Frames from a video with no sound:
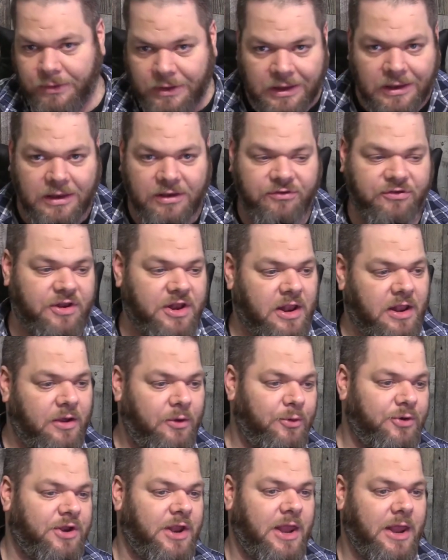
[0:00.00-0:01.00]
easy to
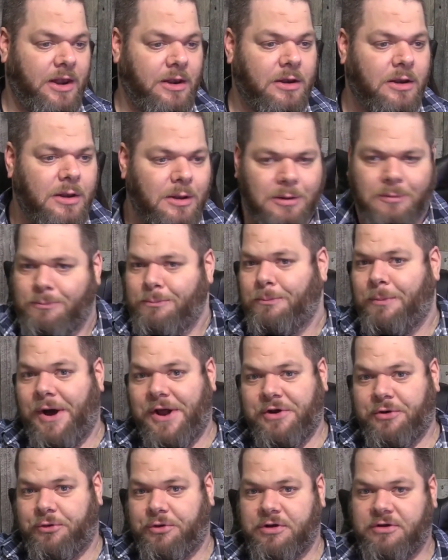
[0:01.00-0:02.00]
attain.
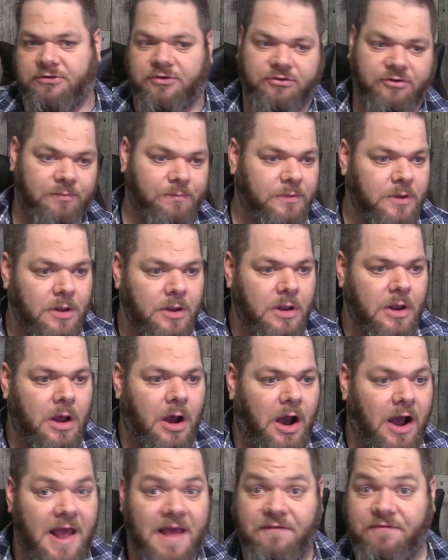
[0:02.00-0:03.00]
Minor criticism.
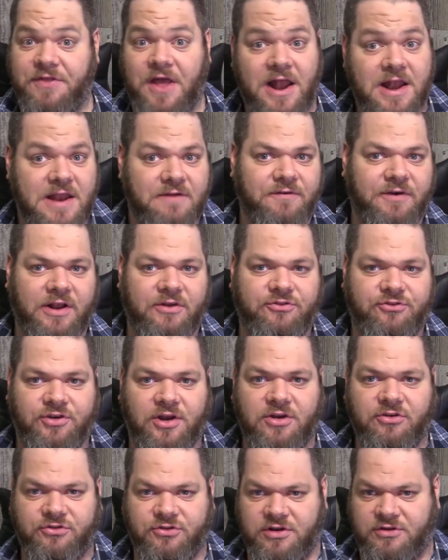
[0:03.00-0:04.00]
If that never gets
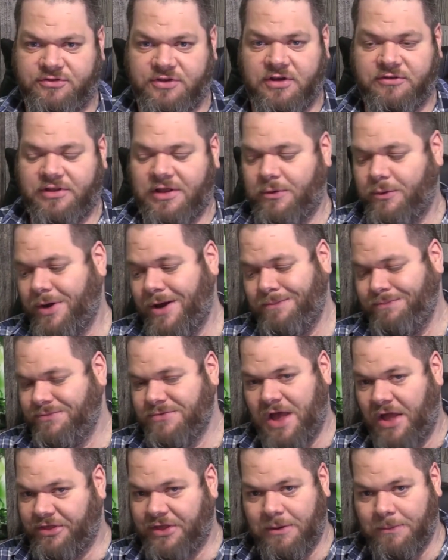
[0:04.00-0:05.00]
changed and it stays that way,
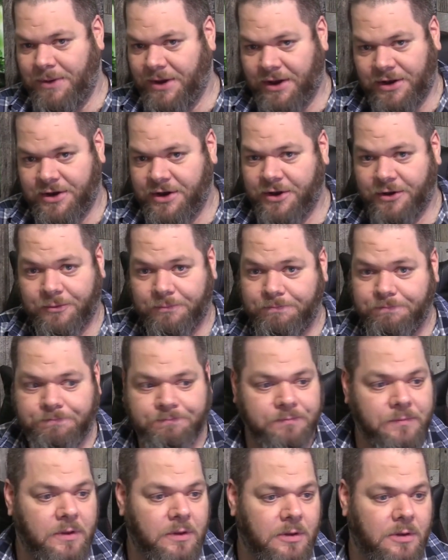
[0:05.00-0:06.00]
not that big a deal.
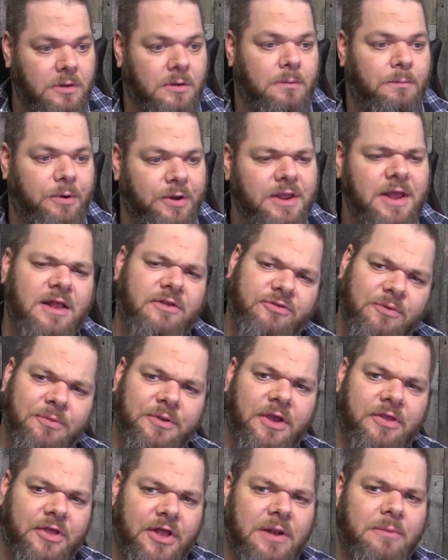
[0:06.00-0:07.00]
But yeah, it's something
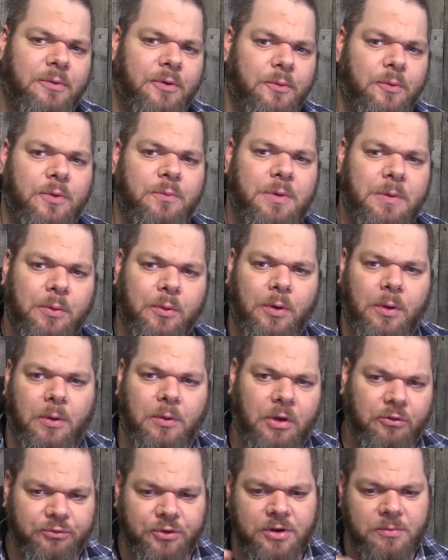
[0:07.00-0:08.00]
I thought about when people
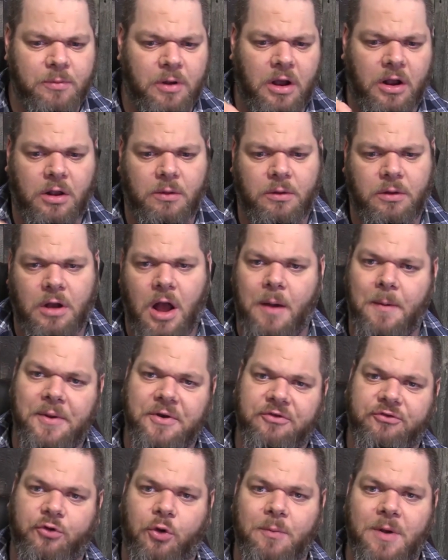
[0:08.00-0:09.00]
I was reading
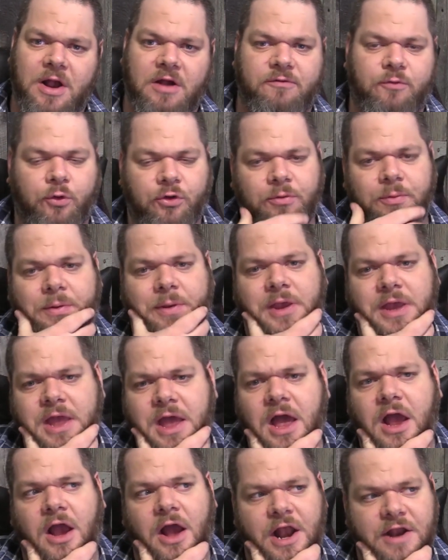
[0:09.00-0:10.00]
commenters go back and forth. I'm like,
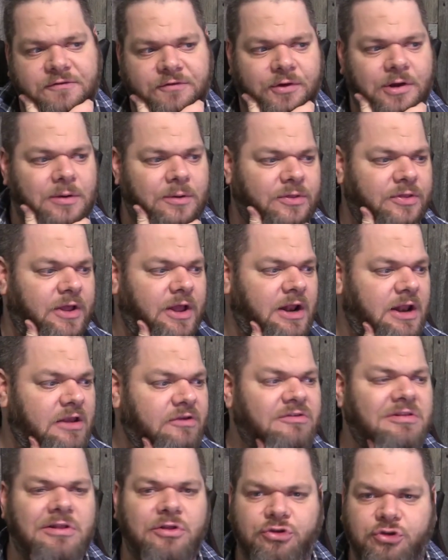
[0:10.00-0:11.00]
yeah, I kind of agree with that. It
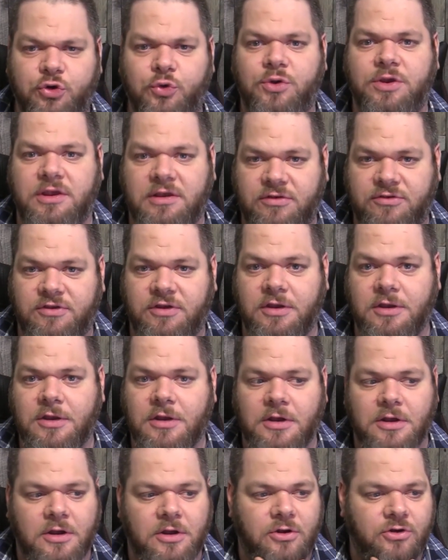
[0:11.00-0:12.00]
is a little too easy
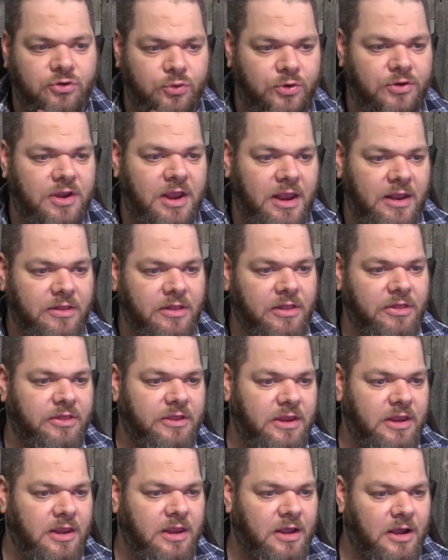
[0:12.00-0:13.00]
to attain
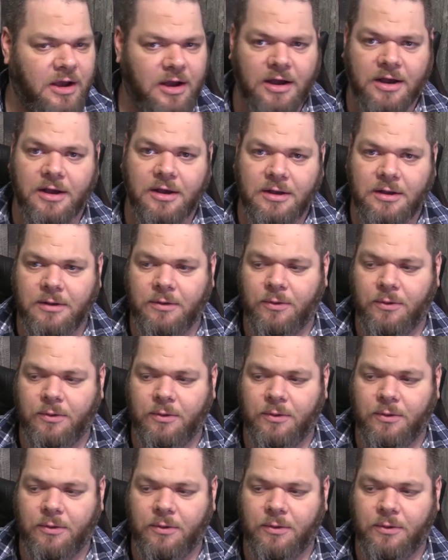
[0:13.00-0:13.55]
the